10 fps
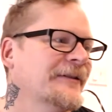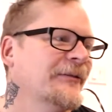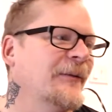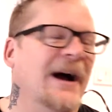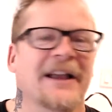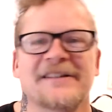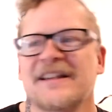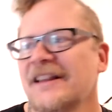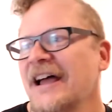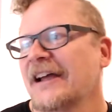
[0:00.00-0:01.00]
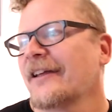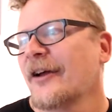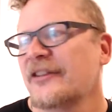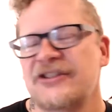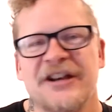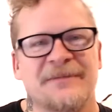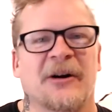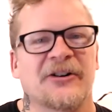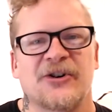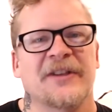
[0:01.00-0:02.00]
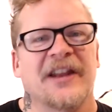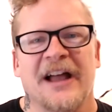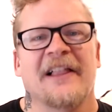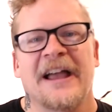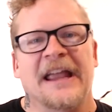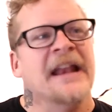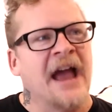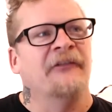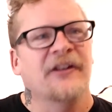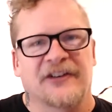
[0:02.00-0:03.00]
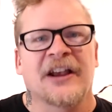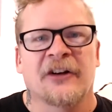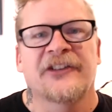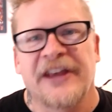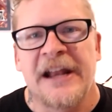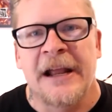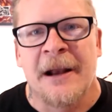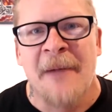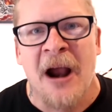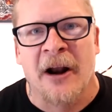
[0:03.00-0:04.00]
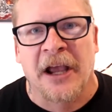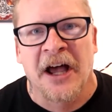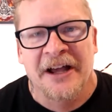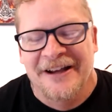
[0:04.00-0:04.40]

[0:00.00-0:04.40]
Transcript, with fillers: why isn't, like, you know, the cheeseburger joint that I like in every single city in America?